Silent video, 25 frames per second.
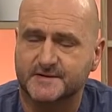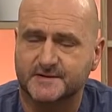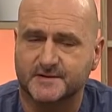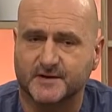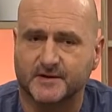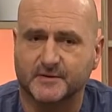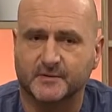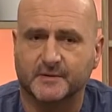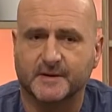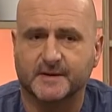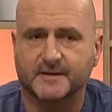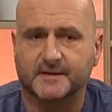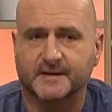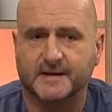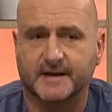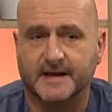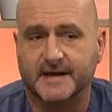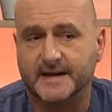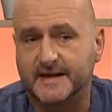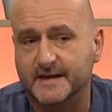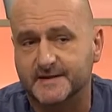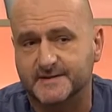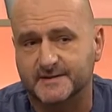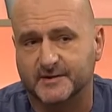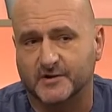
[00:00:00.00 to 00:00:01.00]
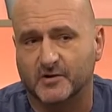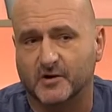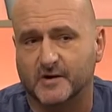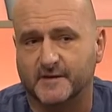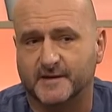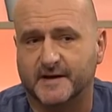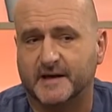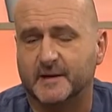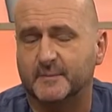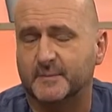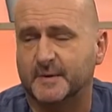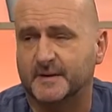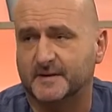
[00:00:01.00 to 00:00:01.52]
So he hasn't got
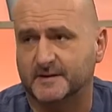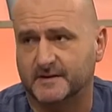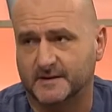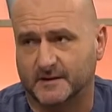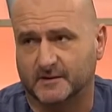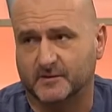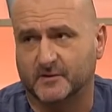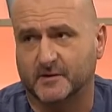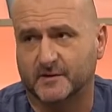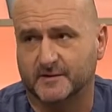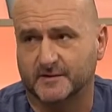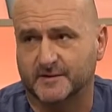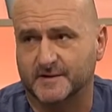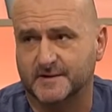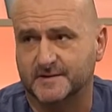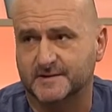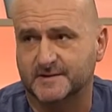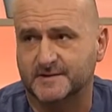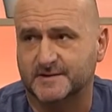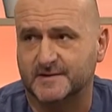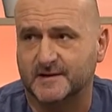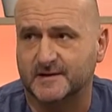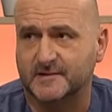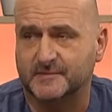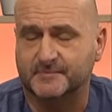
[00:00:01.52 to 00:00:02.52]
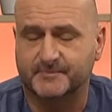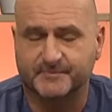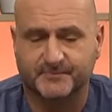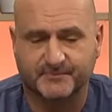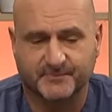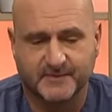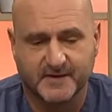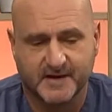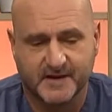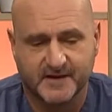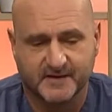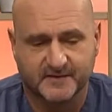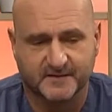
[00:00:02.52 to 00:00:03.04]
that, but a lot of his um,
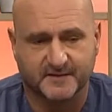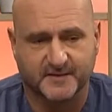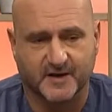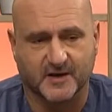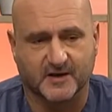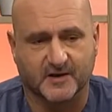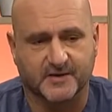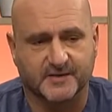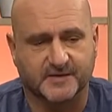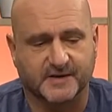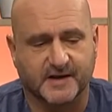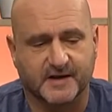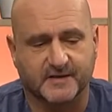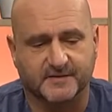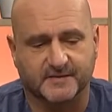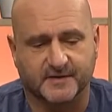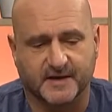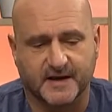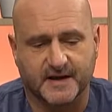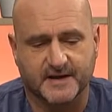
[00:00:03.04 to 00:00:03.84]
fellows have.